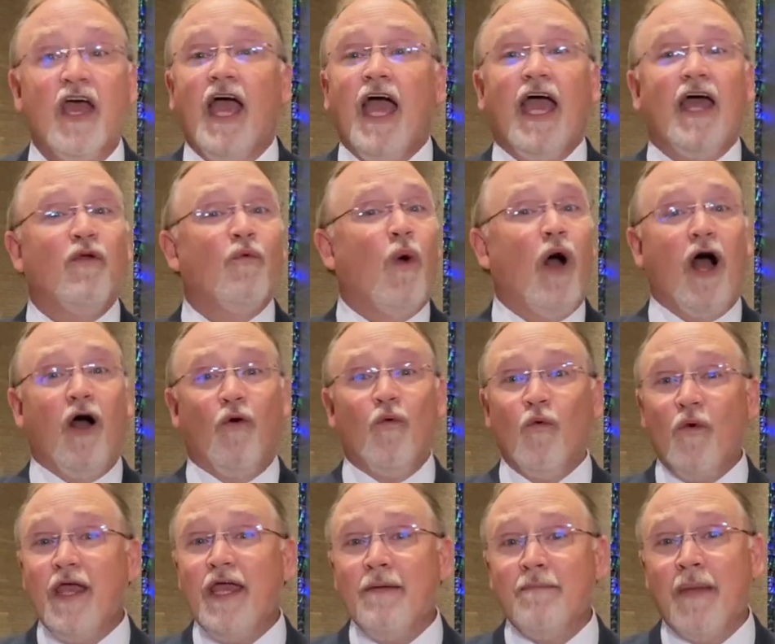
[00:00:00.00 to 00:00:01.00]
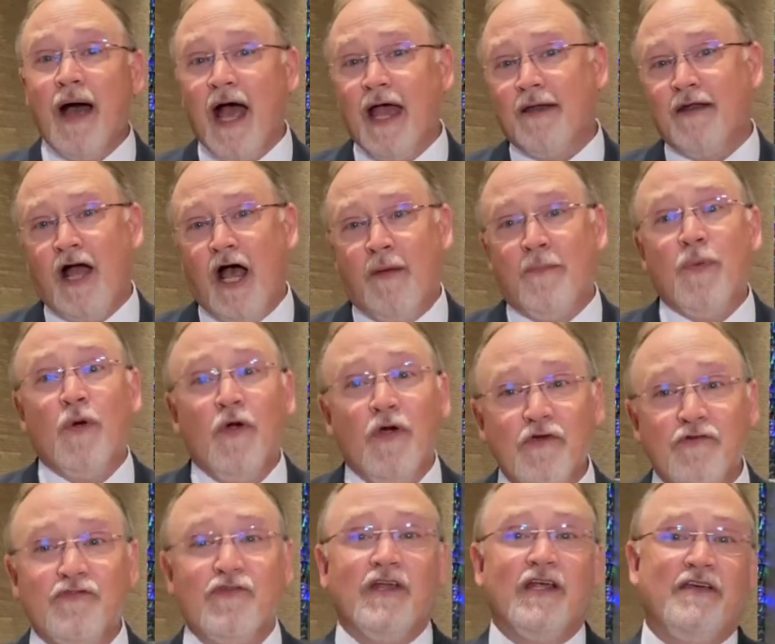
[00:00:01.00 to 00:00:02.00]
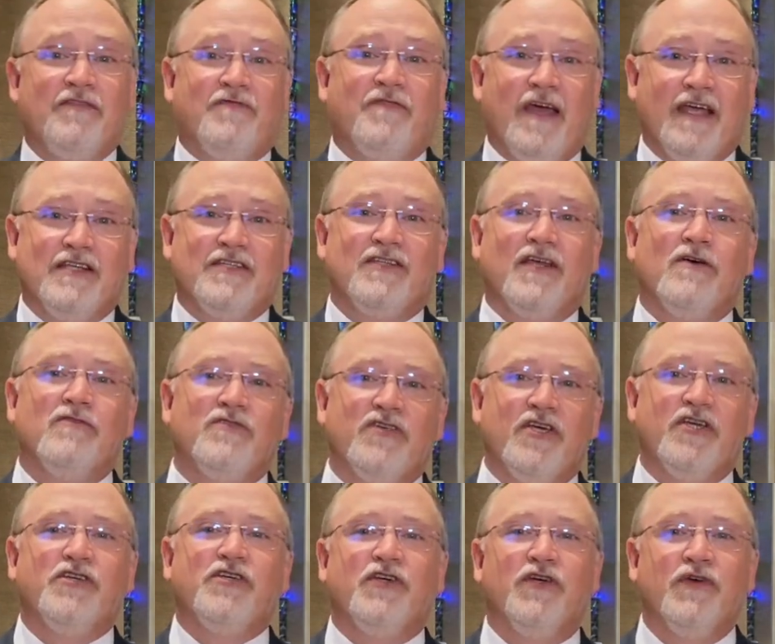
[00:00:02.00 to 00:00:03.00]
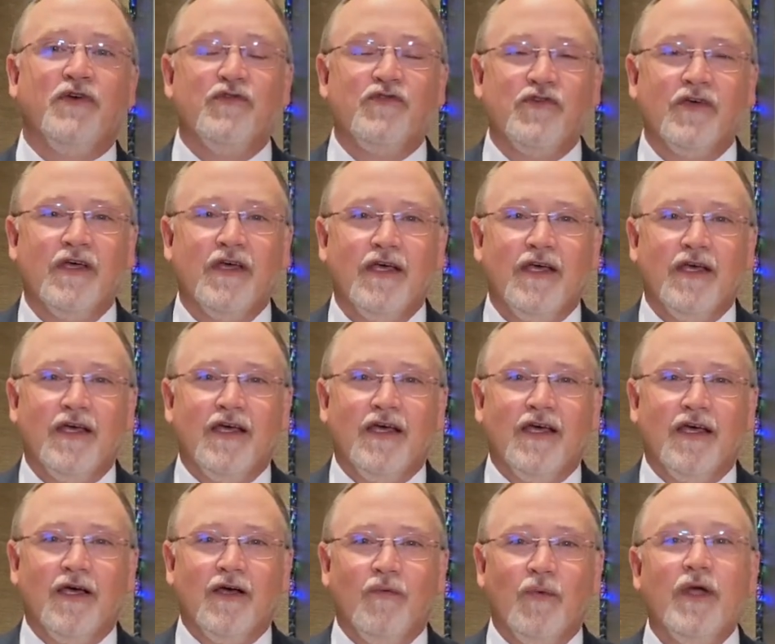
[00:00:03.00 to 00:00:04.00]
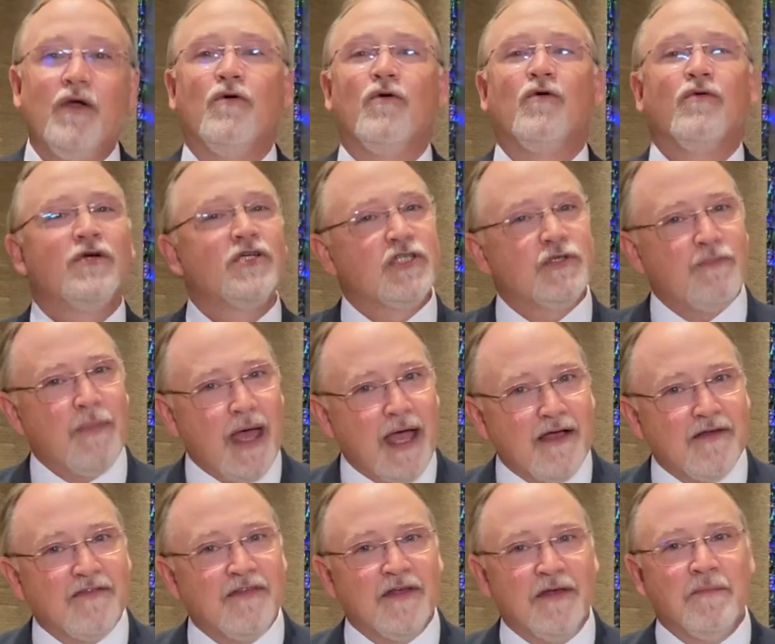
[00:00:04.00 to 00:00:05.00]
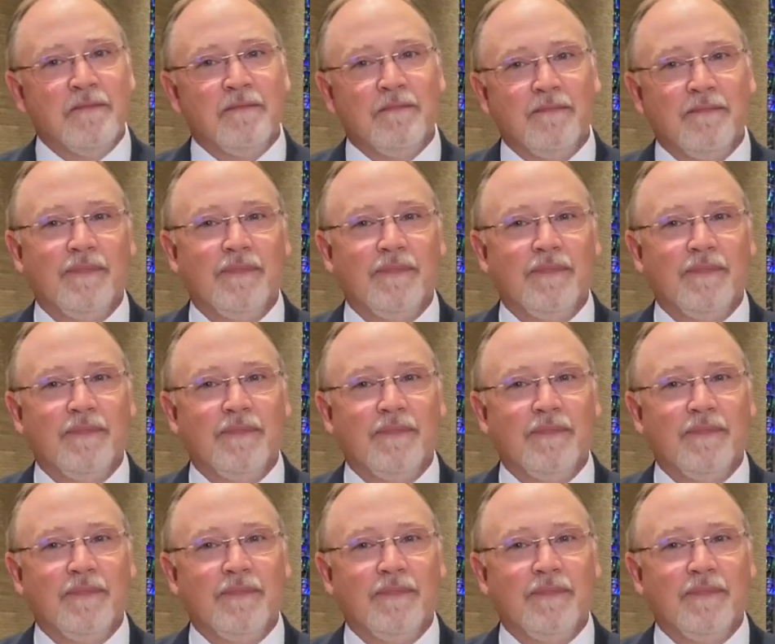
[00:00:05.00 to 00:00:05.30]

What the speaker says: And while we might not personally face those issues, we will respect them